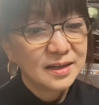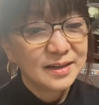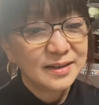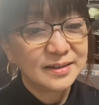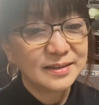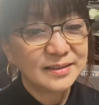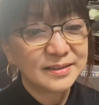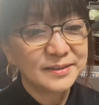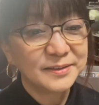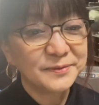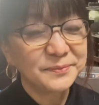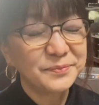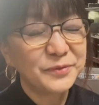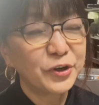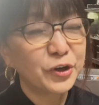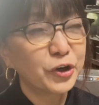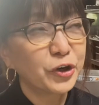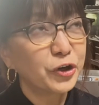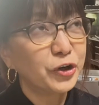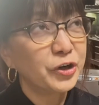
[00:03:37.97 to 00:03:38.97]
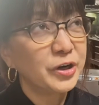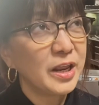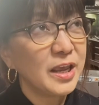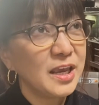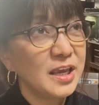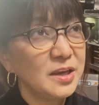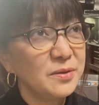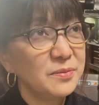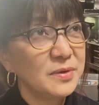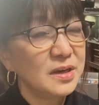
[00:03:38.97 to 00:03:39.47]
Um, her
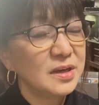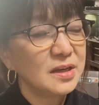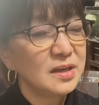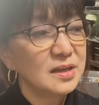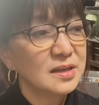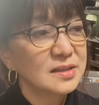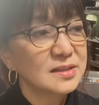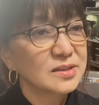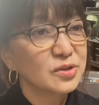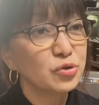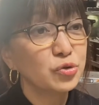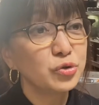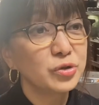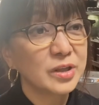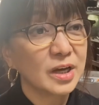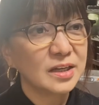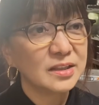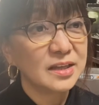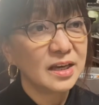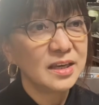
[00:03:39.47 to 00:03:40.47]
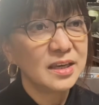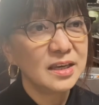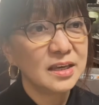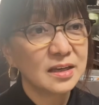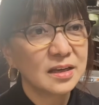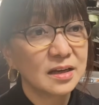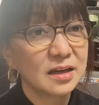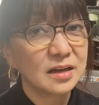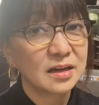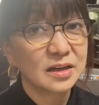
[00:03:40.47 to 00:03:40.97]
name is Utada
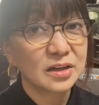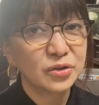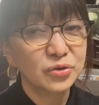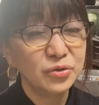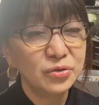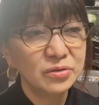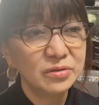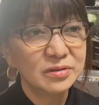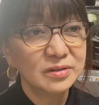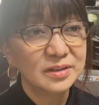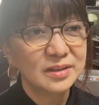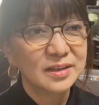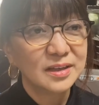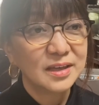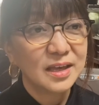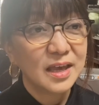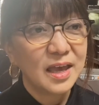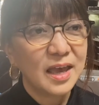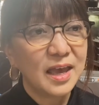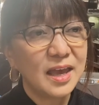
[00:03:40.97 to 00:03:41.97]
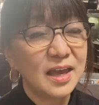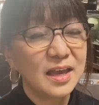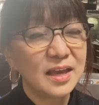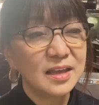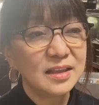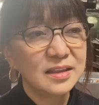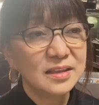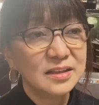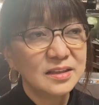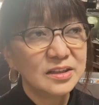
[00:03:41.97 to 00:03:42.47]
Hikaru.
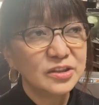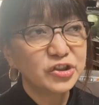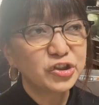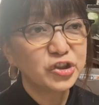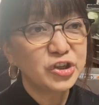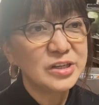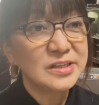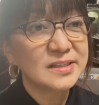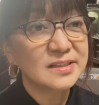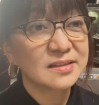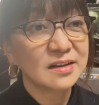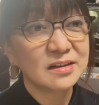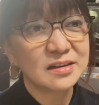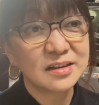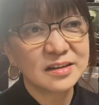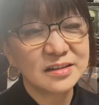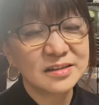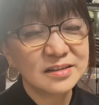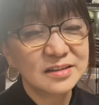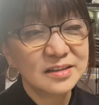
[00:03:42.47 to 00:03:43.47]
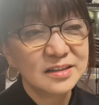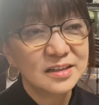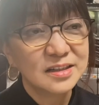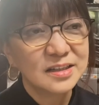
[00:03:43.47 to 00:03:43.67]
And she sung